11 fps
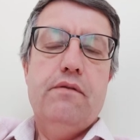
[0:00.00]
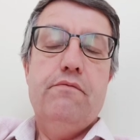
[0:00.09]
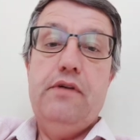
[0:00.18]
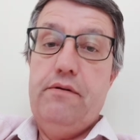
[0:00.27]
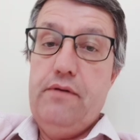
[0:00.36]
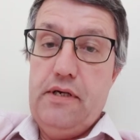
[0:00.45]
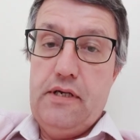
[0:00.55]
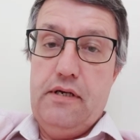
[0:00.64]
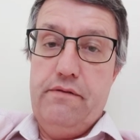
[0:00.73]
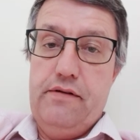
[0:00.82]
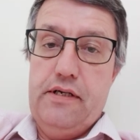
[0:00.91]
there are
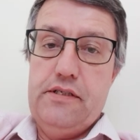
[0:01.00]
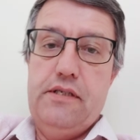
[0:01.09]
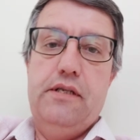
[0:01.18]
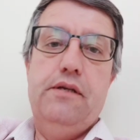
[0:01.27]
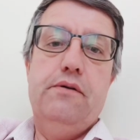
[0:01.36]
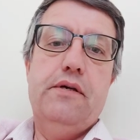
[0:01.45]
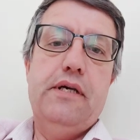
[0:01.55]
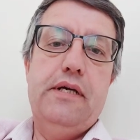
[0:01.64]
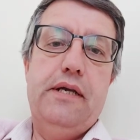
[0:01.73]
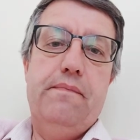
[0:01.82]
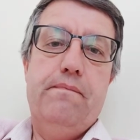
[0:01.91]
Catholics in the
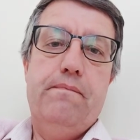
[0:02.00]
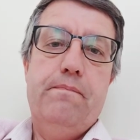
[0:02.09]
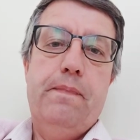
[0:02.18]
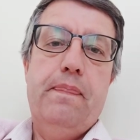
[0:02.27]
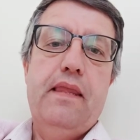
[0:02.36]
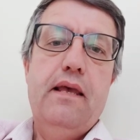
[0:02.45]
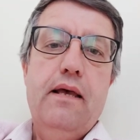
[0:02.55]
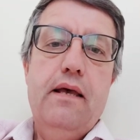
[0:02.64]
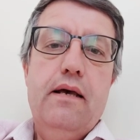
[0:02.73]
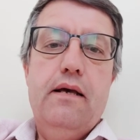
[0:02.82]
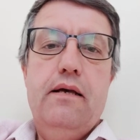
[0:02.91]
UK.
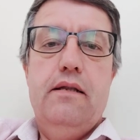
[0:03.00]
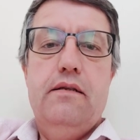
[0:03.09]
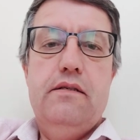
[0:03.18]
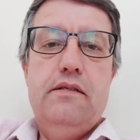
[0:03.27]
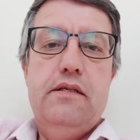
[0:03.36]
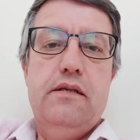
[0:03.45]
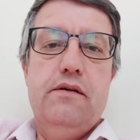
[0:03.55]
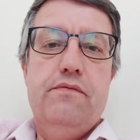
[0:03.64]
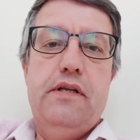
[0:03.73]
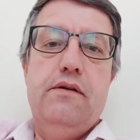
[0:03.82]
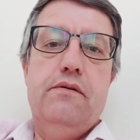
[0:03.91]
And,
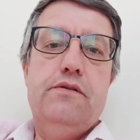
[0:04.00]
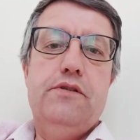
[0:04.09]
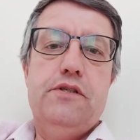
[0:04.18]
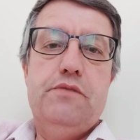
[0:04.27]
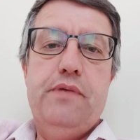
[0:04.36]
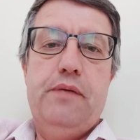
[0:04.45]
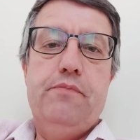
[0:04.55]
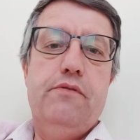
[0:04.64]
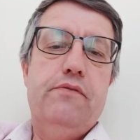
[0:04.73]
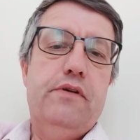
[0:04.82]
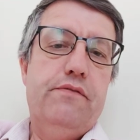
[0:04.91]
they're not just
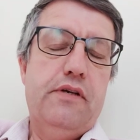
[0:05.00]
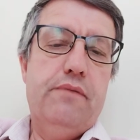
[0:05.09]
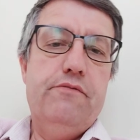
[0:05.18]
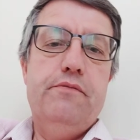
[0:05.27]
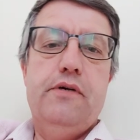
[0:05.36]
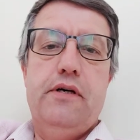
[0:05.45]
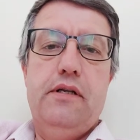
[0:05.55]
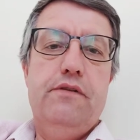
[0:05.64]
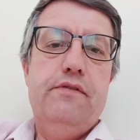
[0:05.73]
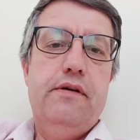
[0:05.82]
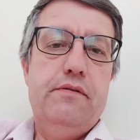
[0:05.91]
people that have come from
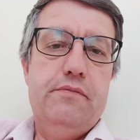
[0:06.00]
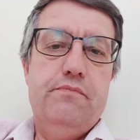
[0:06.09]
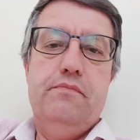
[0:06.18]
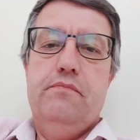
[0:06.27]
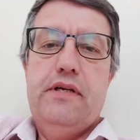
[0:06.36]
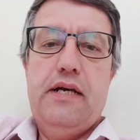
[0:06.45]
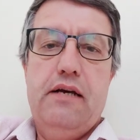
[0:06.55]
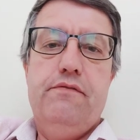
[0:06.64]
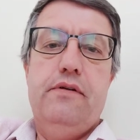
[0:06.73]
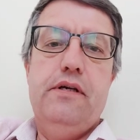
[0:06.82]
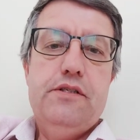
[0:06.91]
Ireland. There are
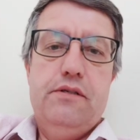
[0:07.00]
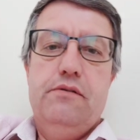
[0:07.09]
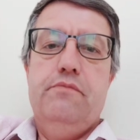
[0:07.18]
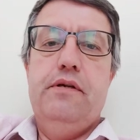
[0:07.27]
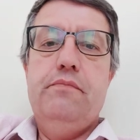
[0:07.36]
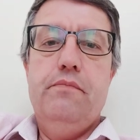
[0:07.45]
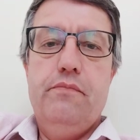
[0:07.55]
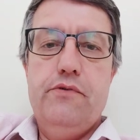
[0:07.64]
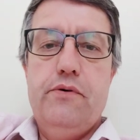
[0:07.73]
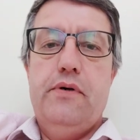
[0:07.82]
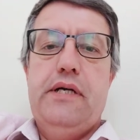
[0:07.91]
Catholics who have been
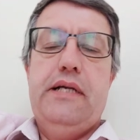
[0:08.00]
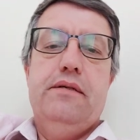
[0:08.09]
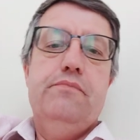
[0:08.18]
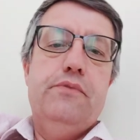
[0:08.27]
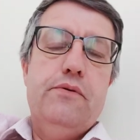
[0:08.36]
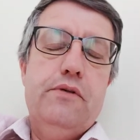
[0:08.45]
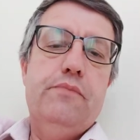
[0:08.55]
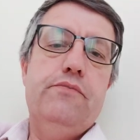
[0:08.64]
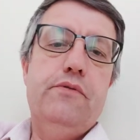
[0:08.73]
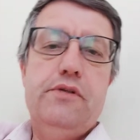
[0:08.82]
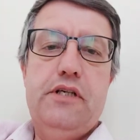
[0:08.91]
born and
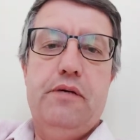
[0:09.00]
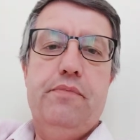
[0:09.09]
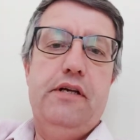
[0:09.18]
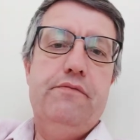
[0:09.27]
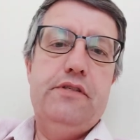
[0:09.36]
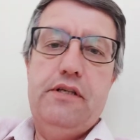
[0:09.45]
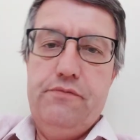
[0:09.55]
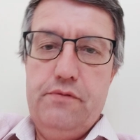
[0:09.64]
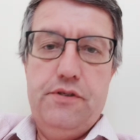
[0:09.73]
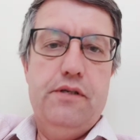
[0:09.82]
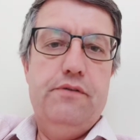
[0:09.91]
brought up here for
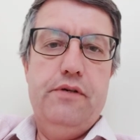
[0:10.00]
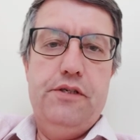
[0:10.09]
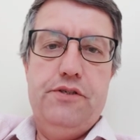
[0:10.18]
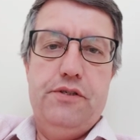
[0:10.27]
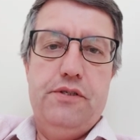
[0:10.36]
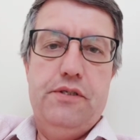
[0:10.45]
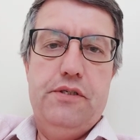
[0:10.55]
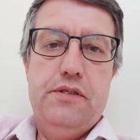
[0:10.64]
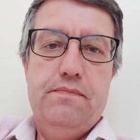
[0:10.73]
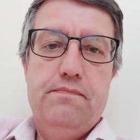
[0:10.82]
several generations.